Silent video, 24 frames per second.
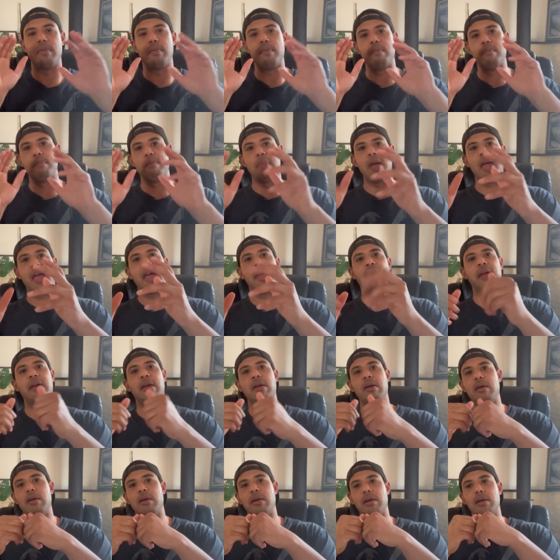
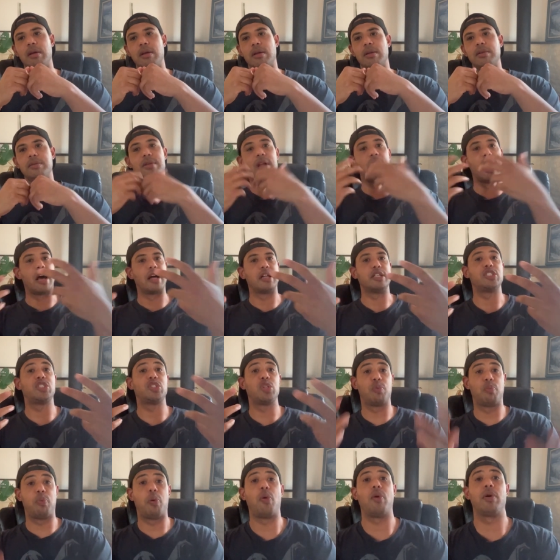may not
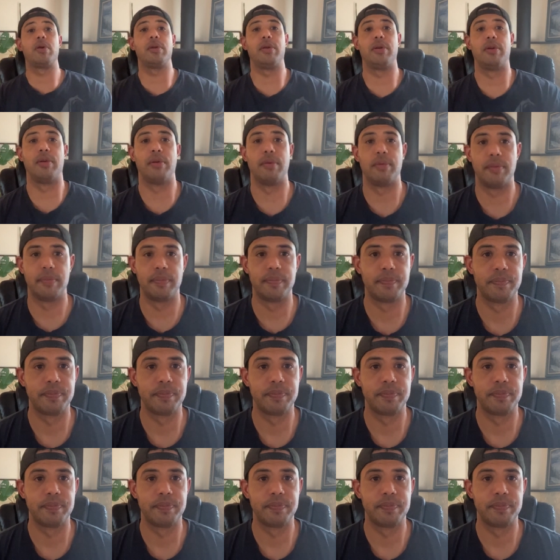support you